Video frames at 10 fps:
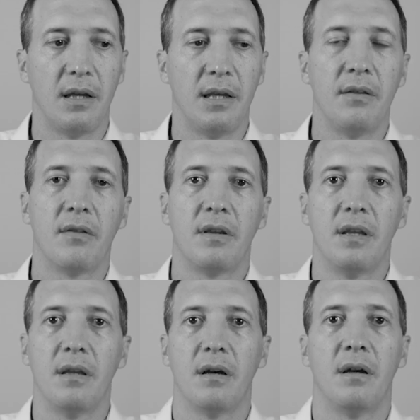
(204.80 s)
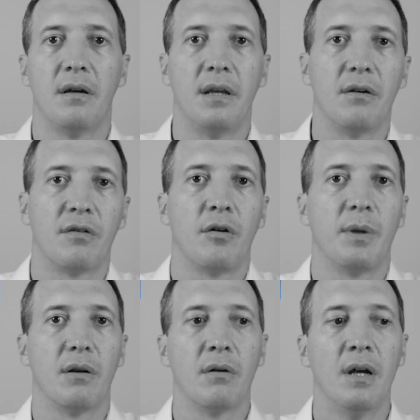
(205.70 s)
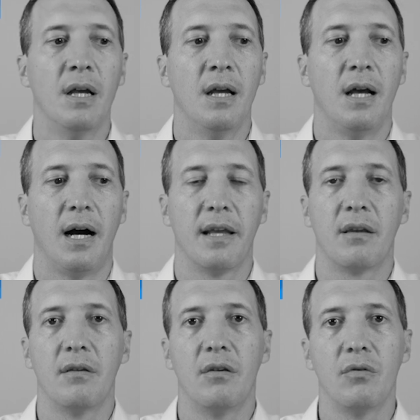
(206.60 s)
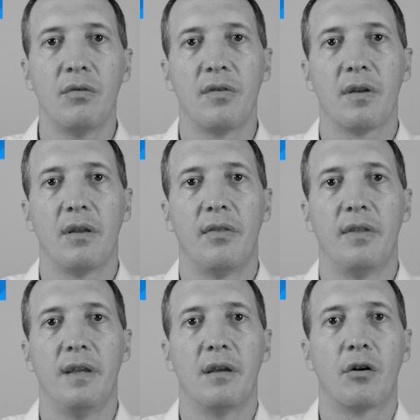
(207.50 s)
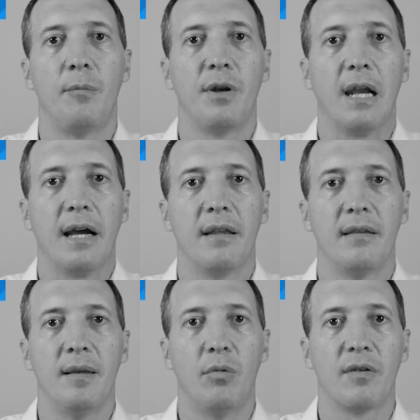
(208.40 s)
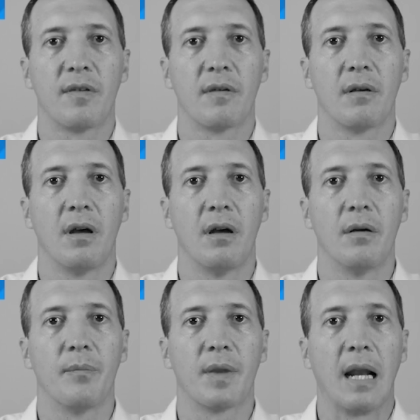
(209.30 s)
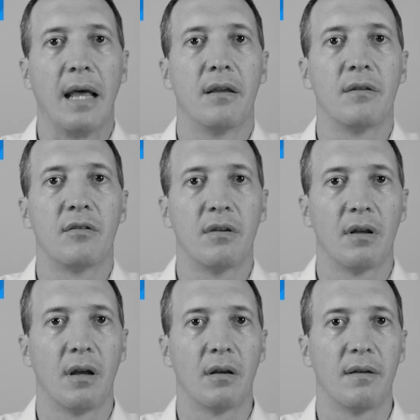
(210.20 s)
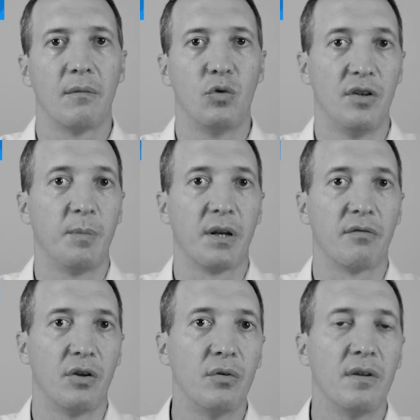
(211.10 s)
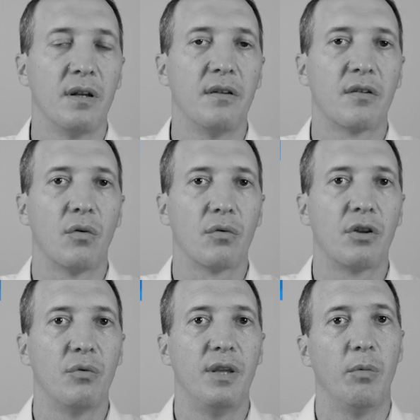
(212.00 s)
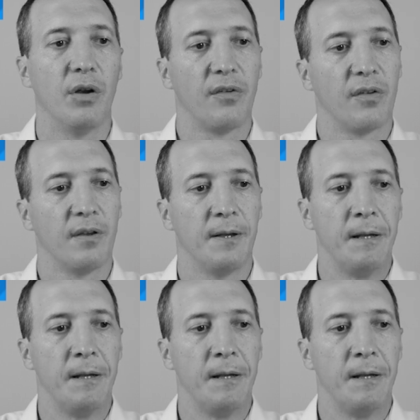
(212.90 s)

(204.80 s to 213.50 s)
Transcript: in a terminal, I can use the command line D-Bus client, which is part of Qt, and it's called QtDBus.